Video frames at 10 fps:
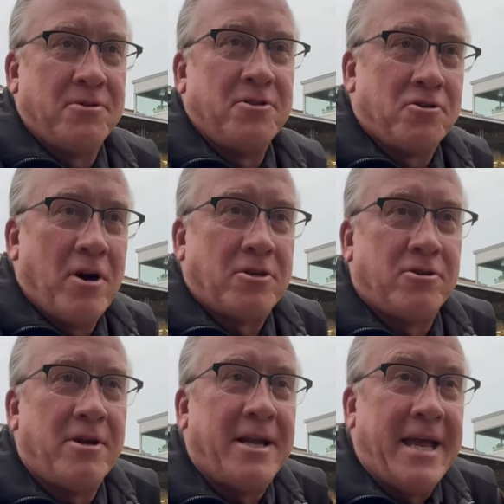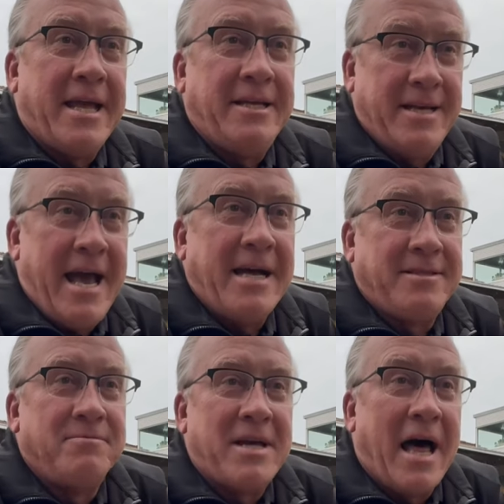the structure, and he had
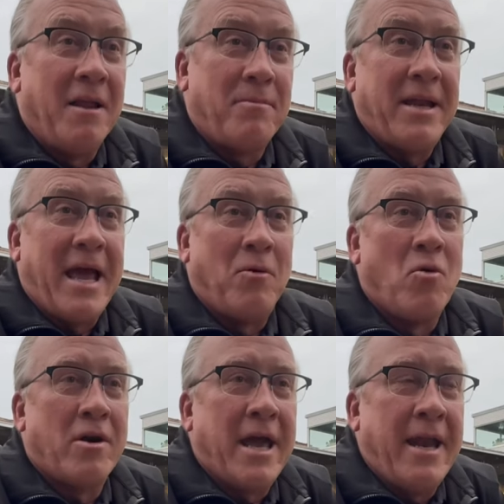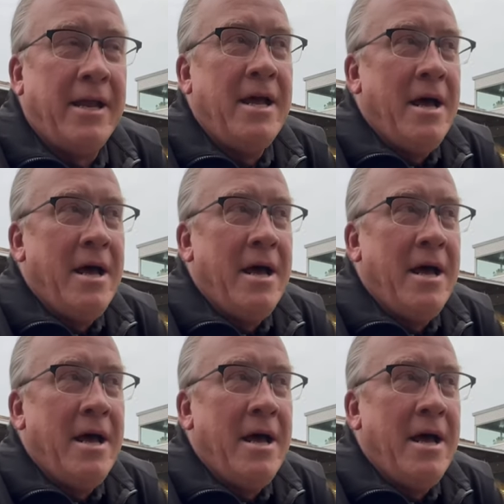some talent, but he had to work at it.